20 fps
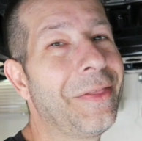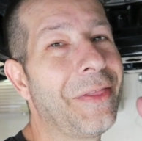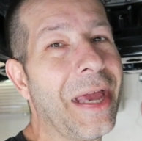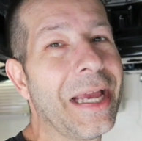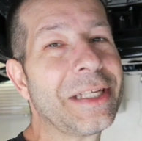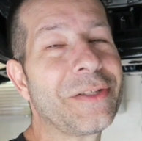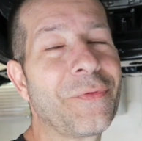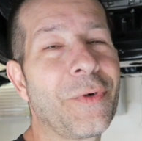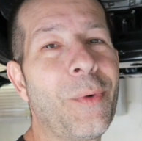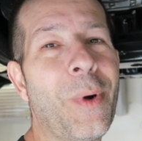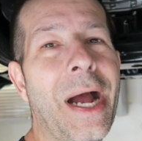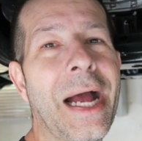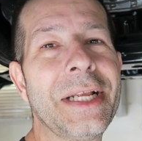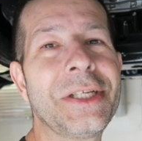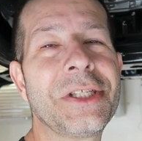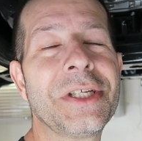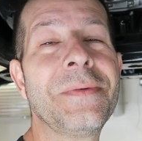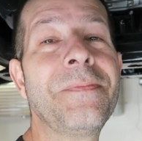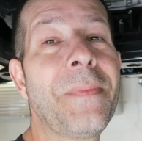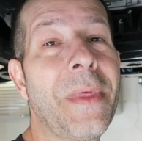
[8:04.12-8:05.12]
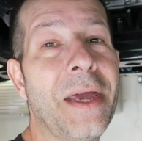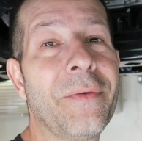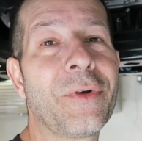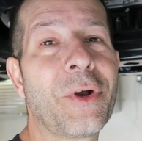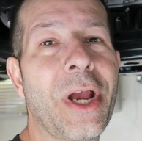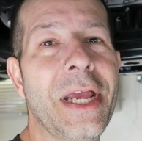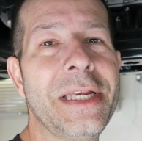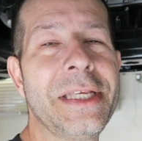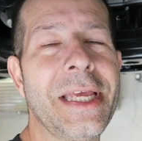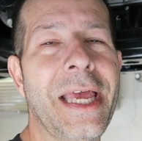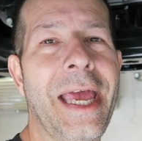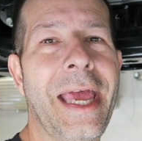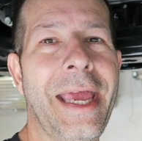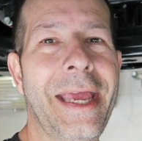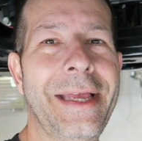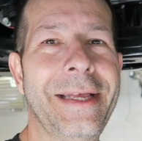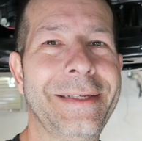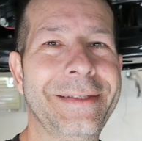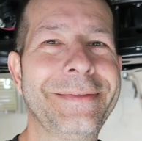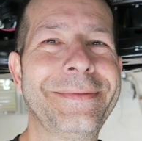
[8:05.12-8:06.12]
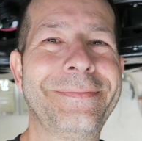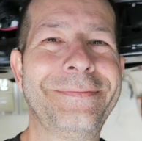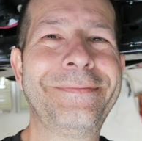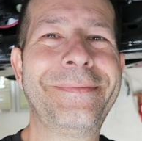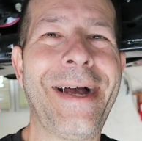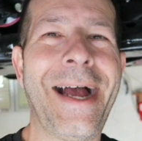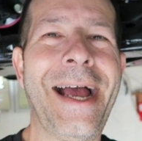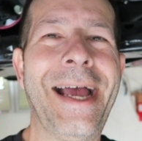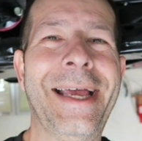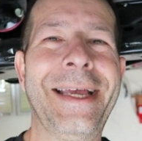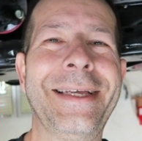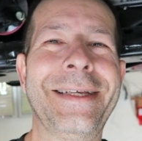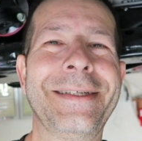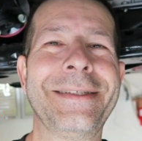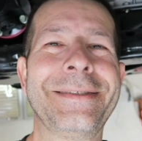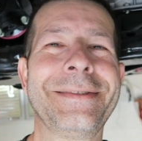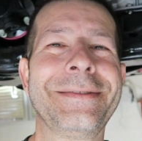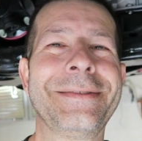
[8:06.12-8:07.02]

Thanks for watching. Have a great day. Bye.